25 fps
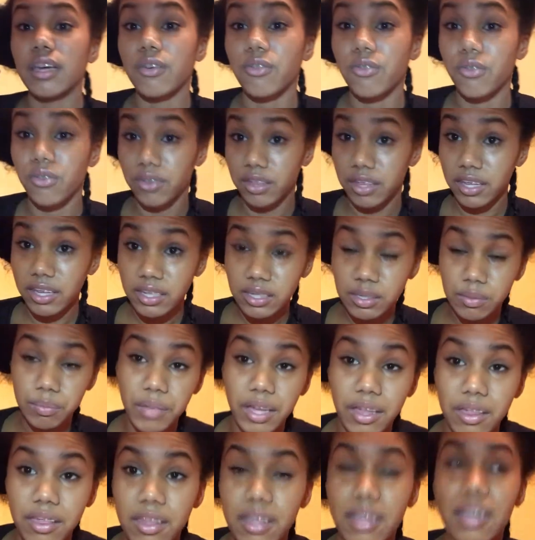for this
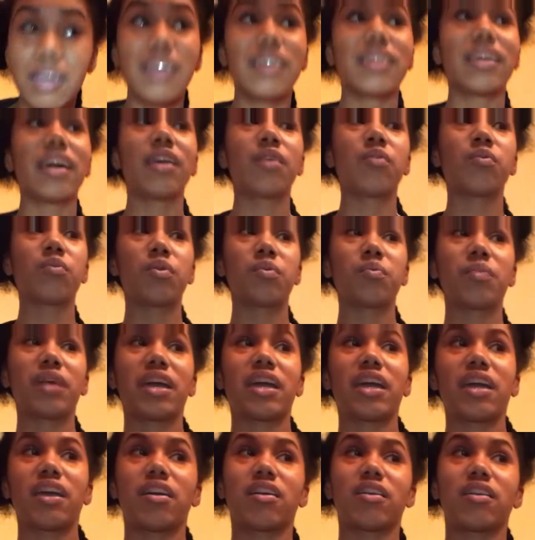method, because I don't want my
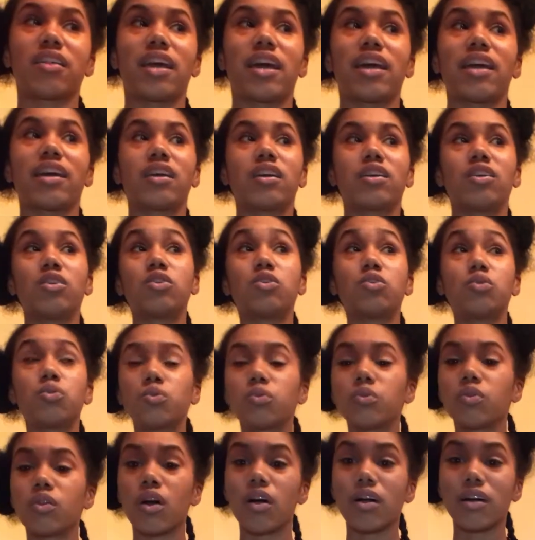hair like
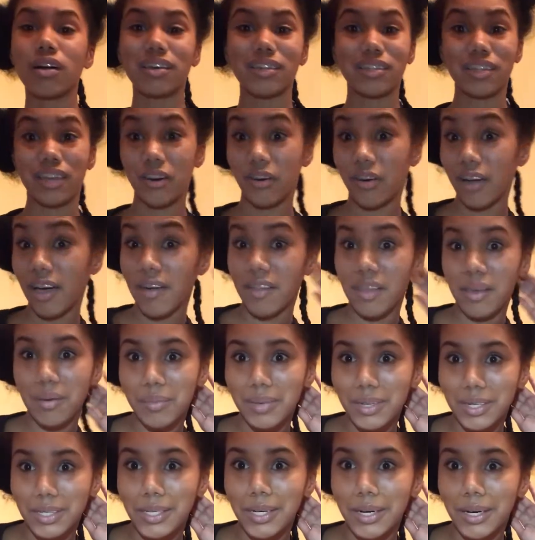too long because I don't have that
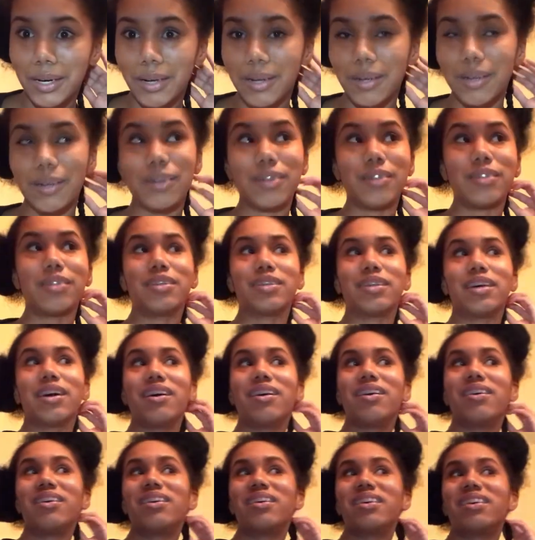much hair and
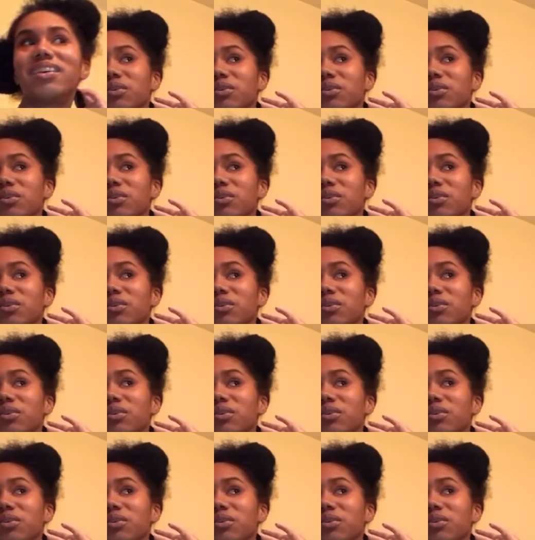stuff.